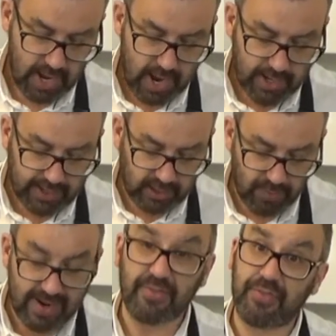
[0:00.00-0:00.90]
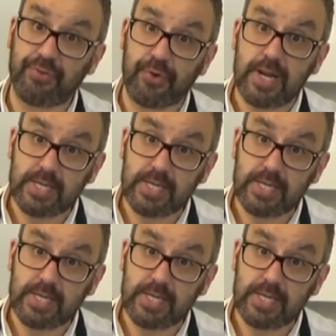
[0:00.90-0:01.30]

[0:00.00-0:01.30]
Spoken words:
and I'm going to add 3